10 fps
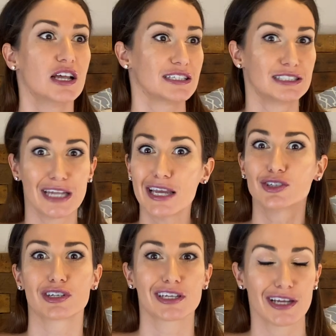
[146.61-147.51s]
day
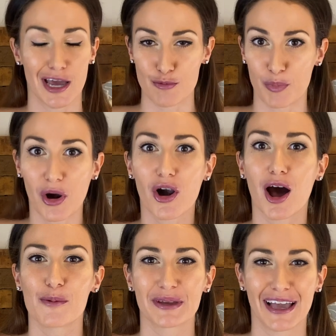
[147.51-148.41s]
drinking and bar
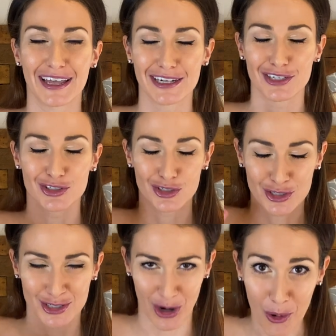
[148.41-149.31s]
hopping, and it is
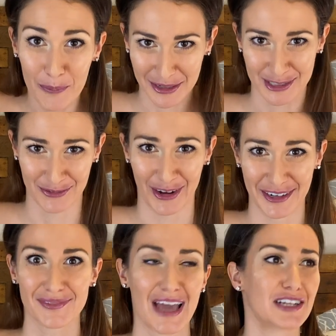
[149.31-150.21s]
so much
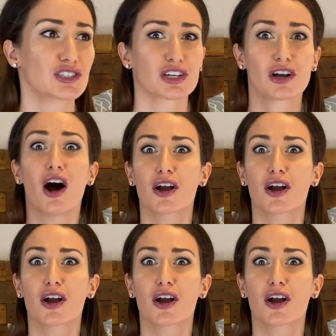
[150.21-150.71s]
fun. And in Chicago